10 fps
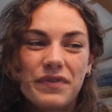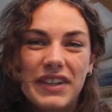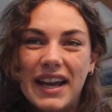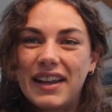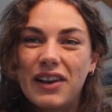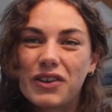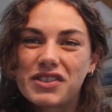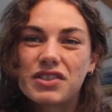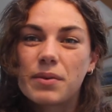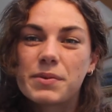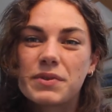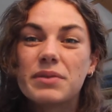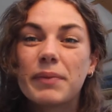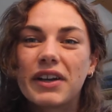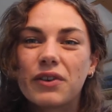yeah, lots of jobs
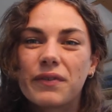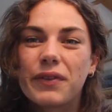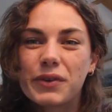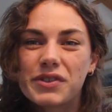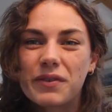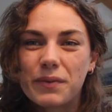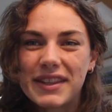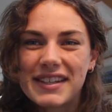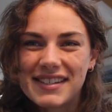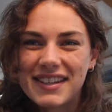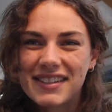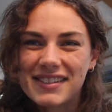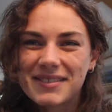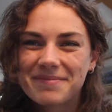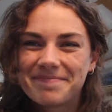which you might not have thought of with these
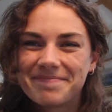skills.